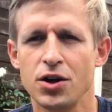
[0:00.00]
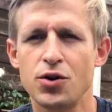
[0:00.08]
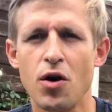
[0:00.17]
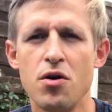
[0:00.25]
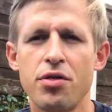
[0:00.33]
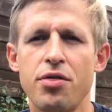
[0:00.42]

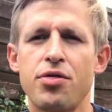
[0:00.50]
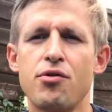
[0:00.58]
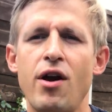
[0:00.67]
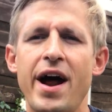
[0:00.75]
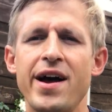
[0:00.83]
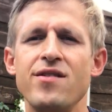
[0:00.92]
growth
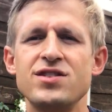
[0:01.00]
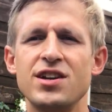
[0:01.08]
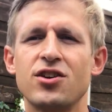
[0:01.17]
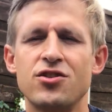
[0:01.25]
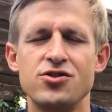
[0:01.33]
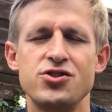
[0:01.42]
thrives
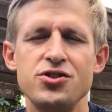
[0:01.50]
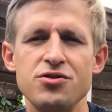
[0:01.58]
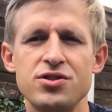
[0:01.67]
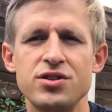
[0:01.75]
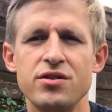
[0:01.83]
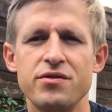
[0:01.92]
in a
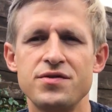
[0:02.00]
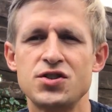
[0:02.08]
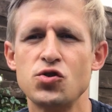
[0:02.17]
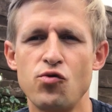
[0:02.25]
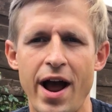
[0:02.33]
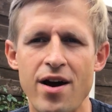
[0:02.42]
conducive
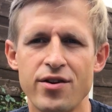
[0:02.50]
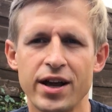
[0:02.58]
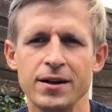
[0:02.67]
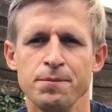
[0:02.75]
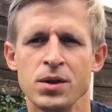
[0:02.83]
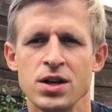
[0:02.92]

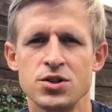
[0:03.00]
surrounding.